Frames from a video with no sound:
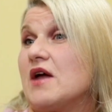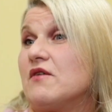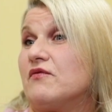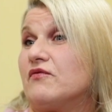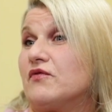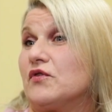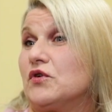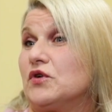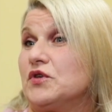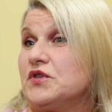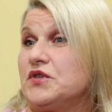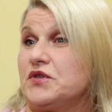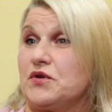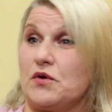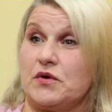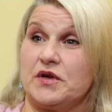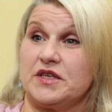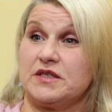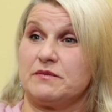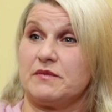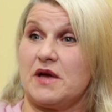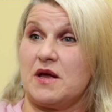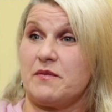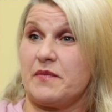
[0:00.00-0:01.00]
I first
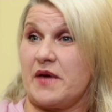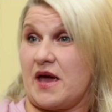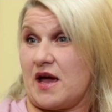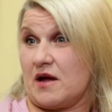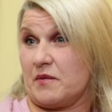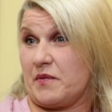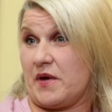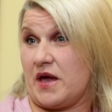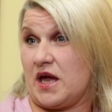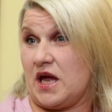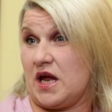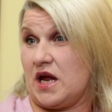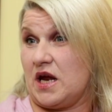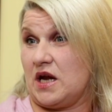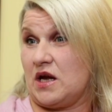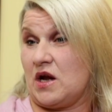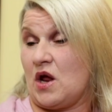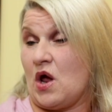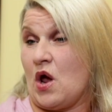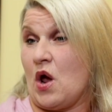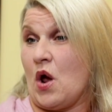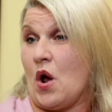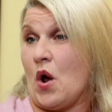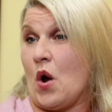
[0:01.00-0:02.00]
noticed my back
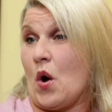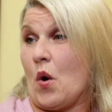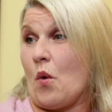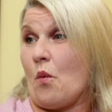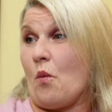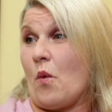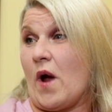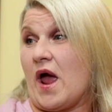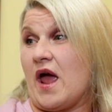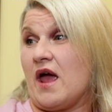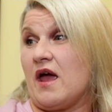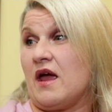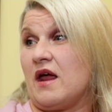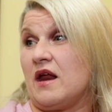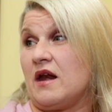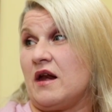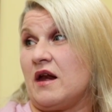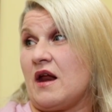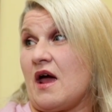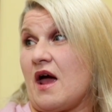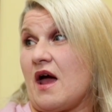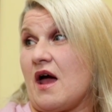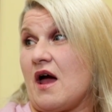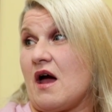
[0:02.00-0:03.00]
pain
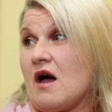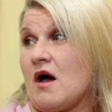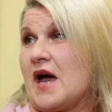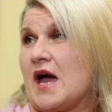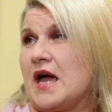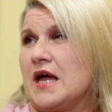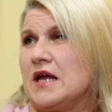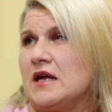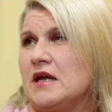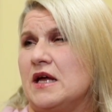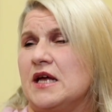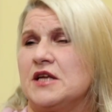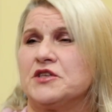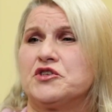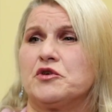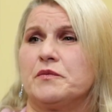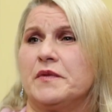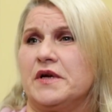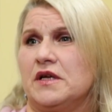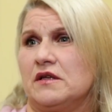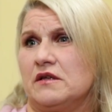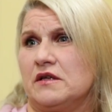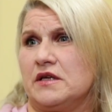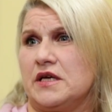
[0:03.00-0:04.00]
when I
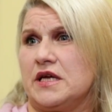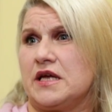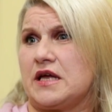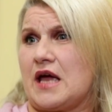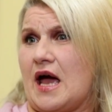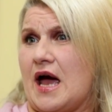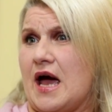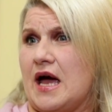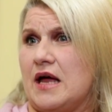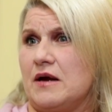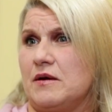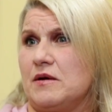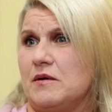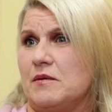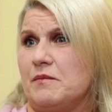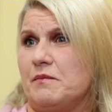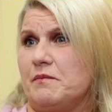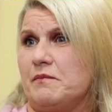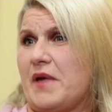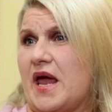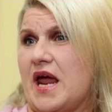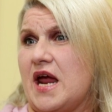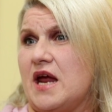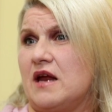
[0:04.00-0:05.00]
intermittently got
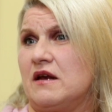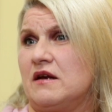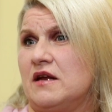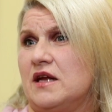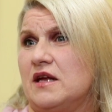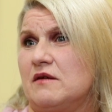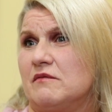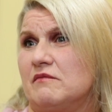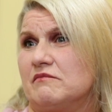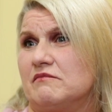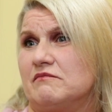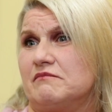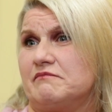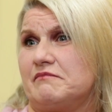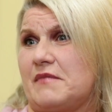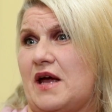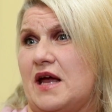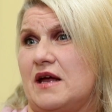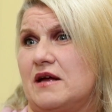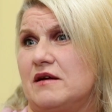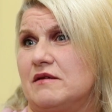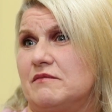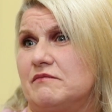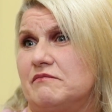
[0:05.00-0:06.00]
pain in
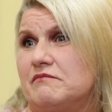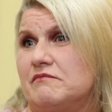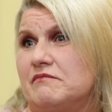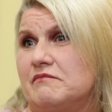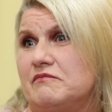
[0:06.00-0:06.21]
my,